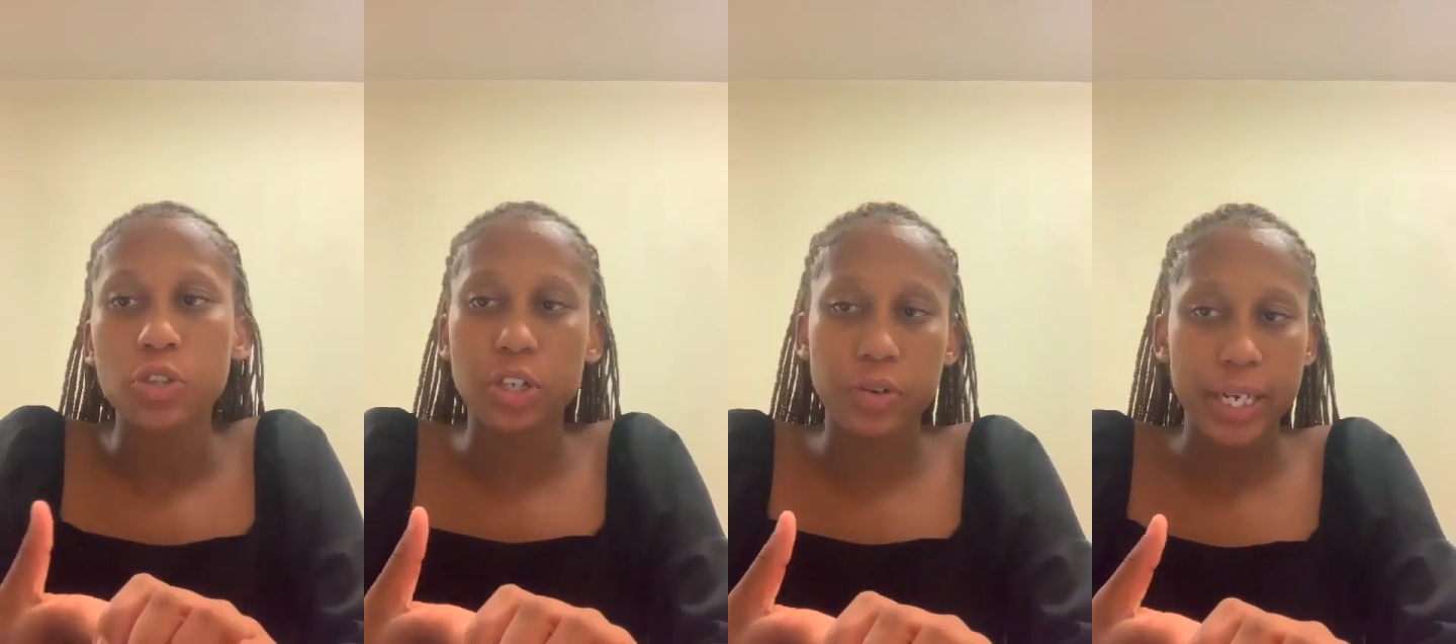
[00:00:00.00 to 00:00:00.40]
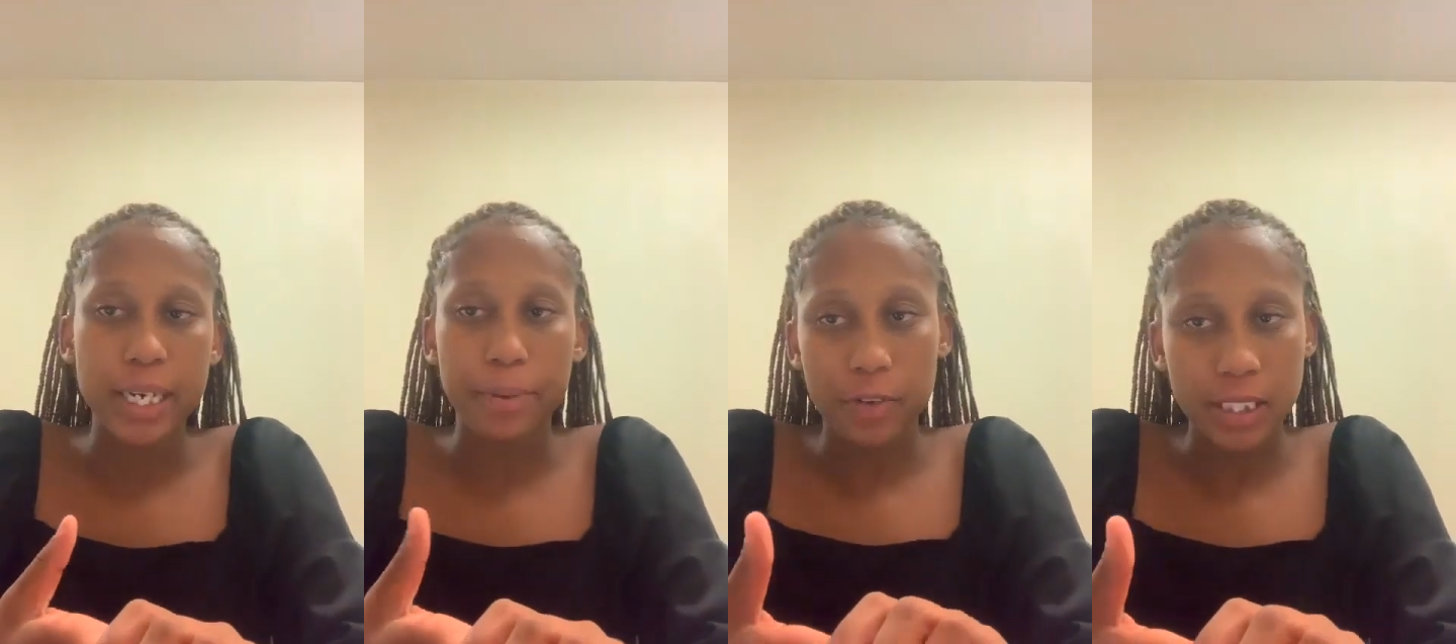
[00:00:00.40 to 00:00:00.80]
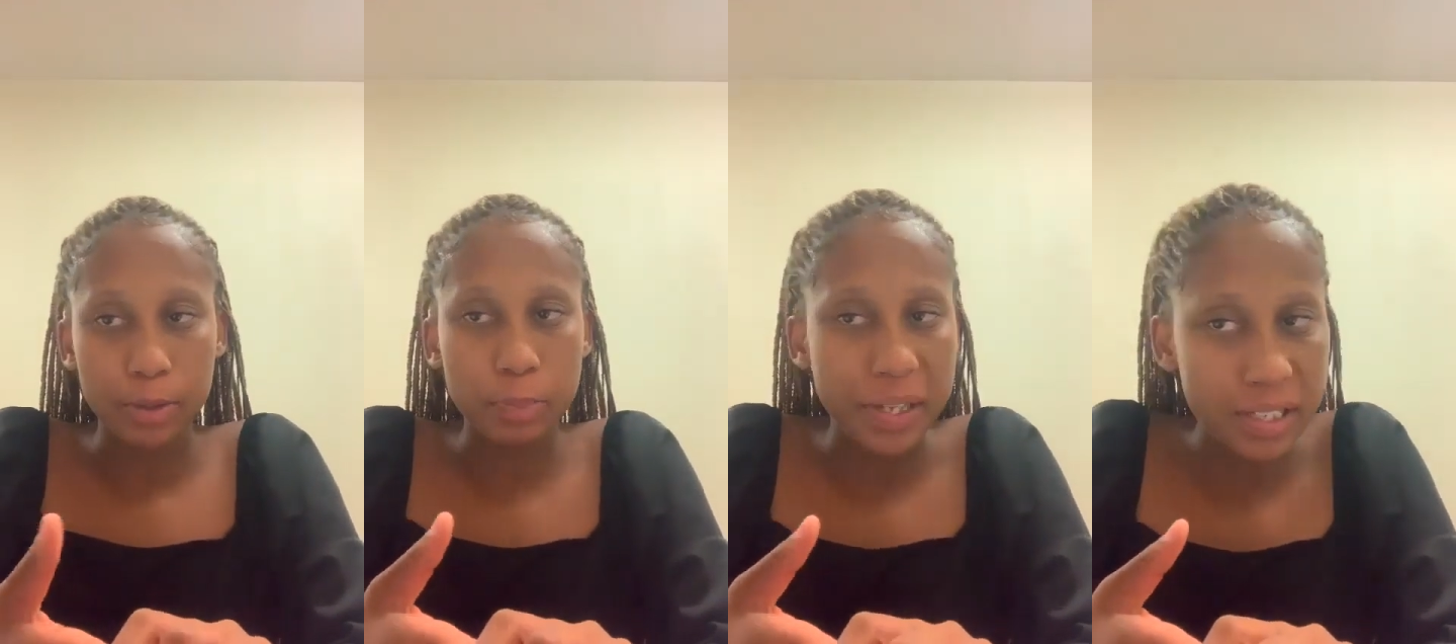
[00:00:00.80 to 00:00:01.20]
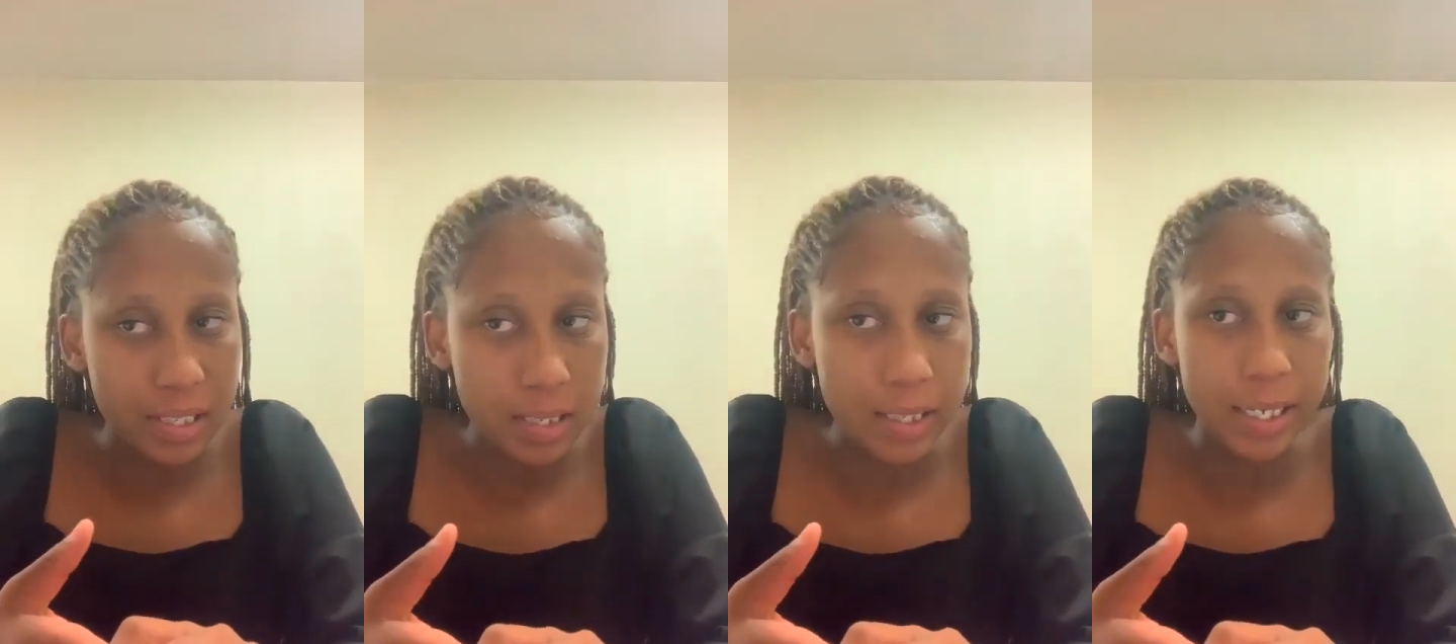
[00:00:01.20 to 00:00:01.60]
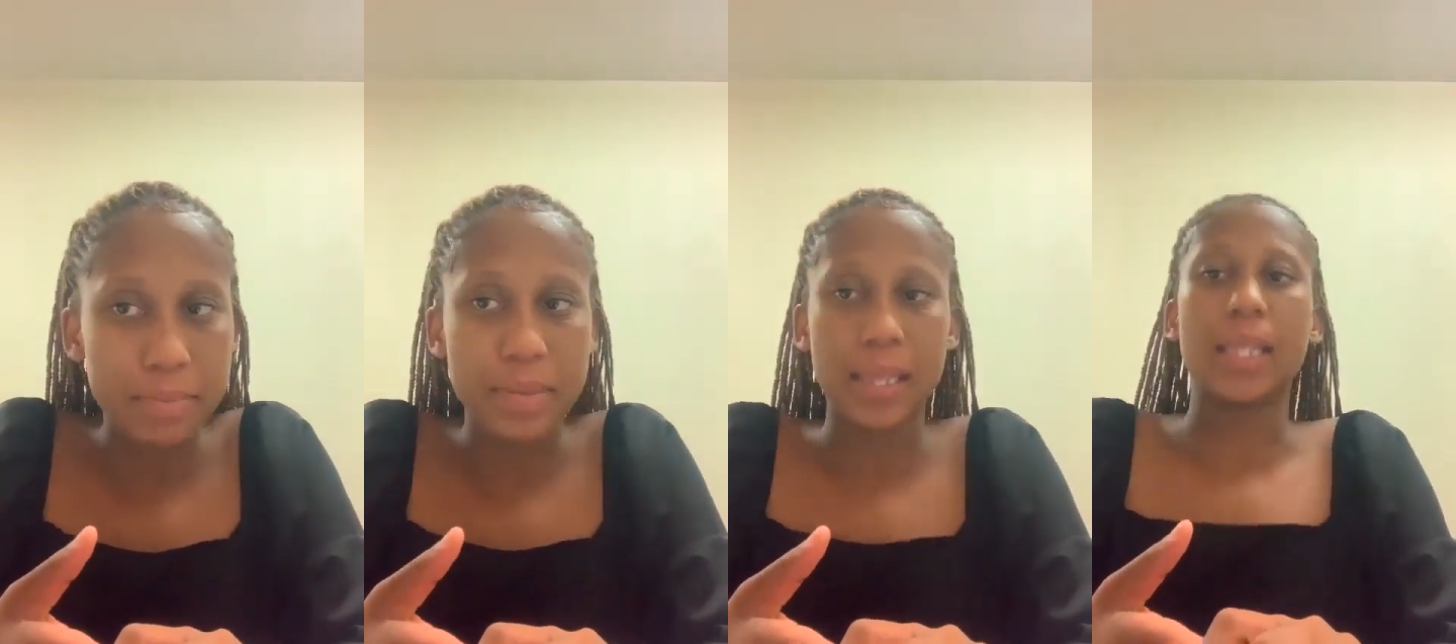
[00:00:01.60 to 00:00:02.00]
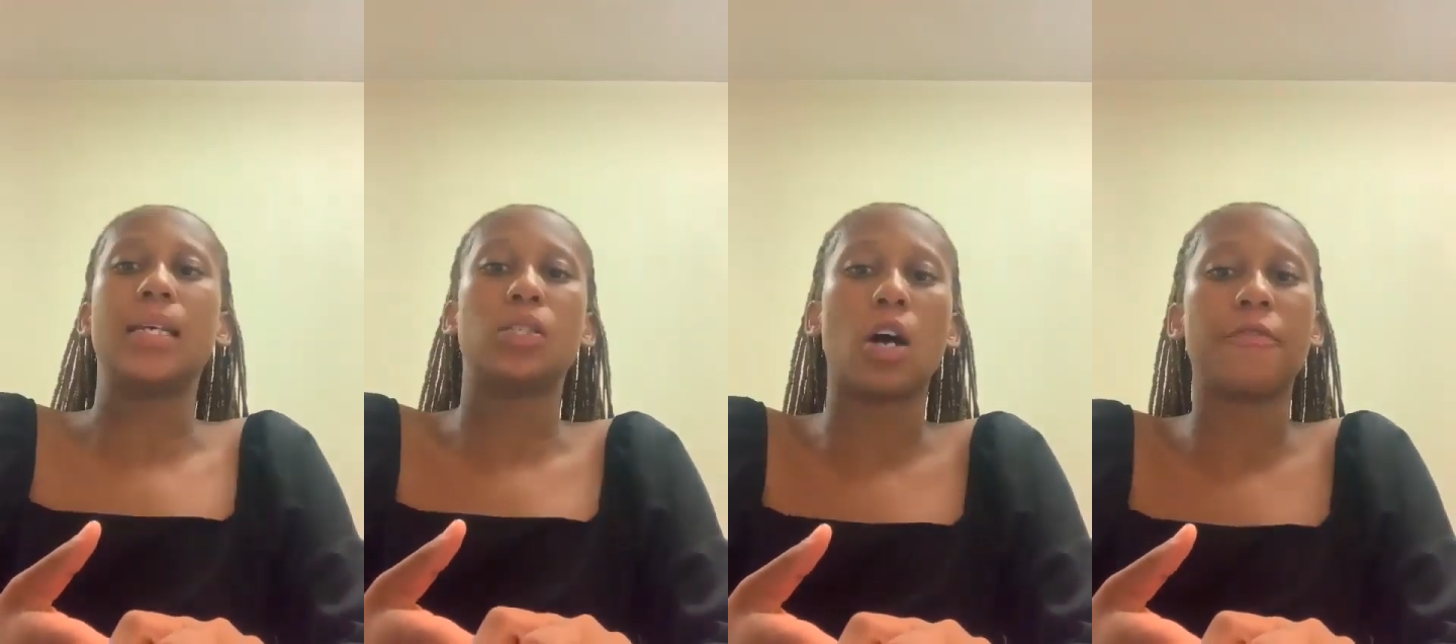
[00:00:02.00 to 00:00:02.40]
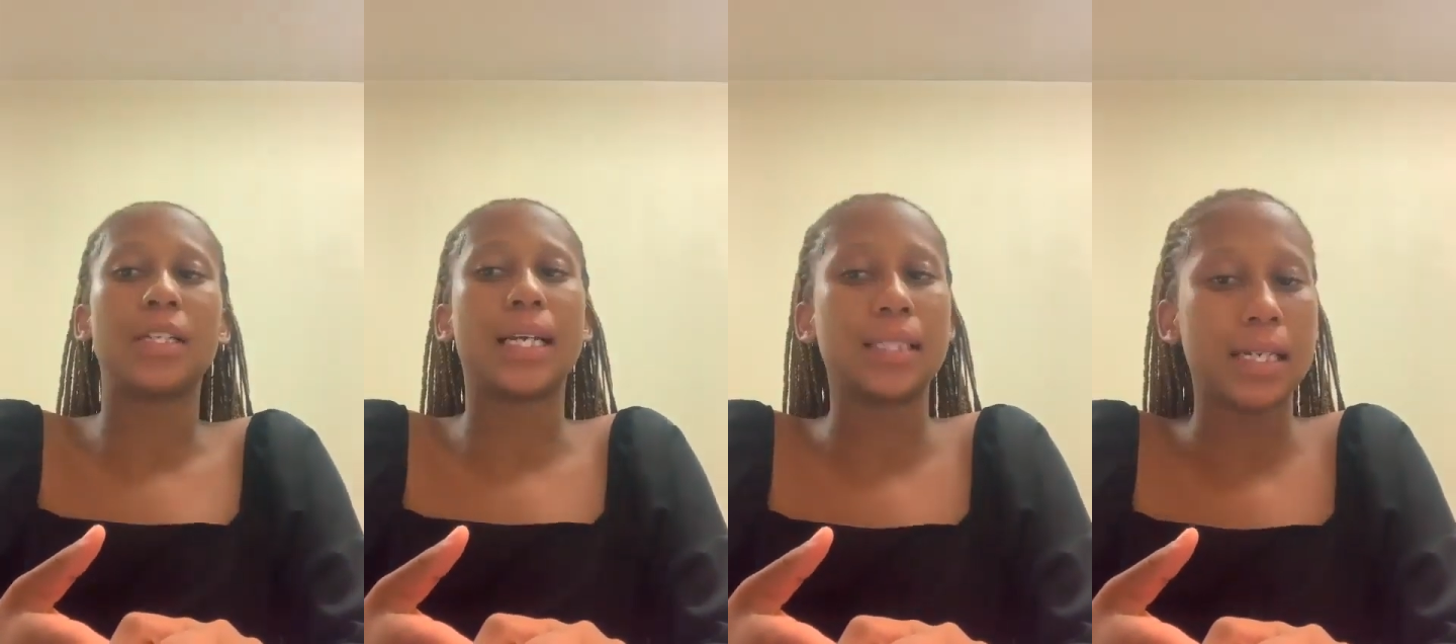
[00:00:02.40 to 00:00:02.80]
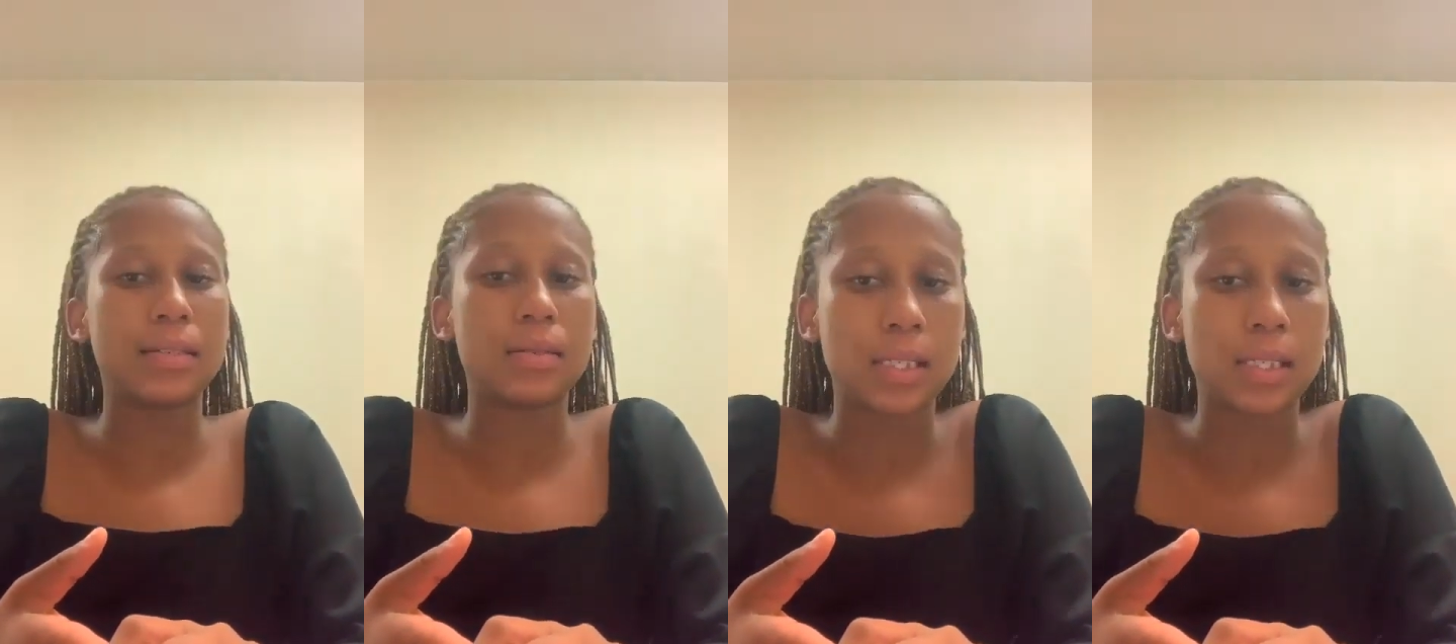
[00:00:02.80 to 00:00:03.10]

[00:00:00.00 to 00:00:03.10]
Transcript: to create a profitable business that meets the needs of targeted